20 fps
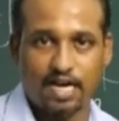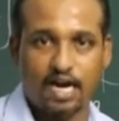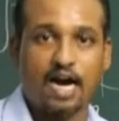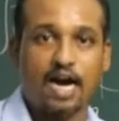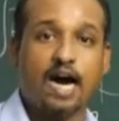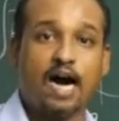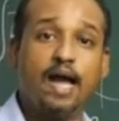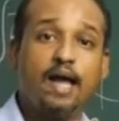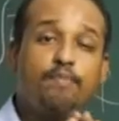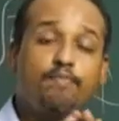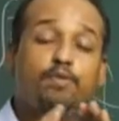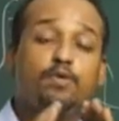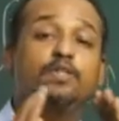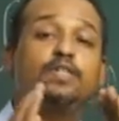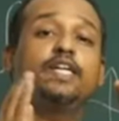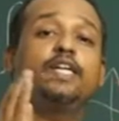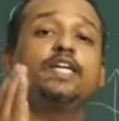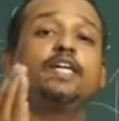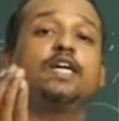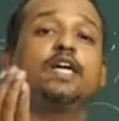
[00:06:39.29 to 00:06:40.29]
A
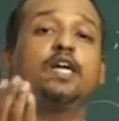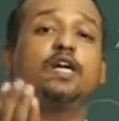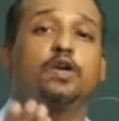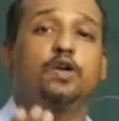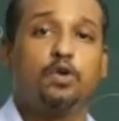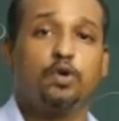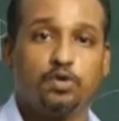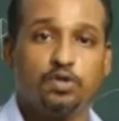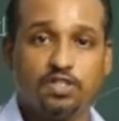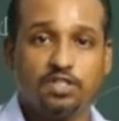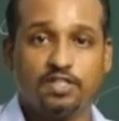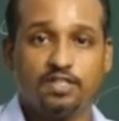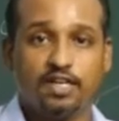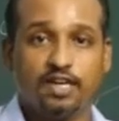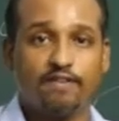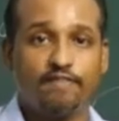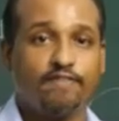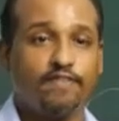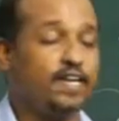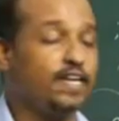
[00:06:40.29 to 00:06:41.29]
hypothetical closed
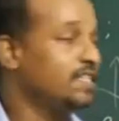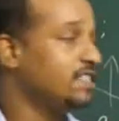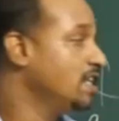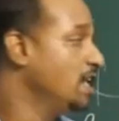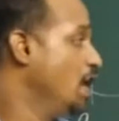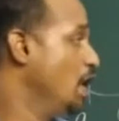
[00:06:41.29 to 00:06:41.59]
surface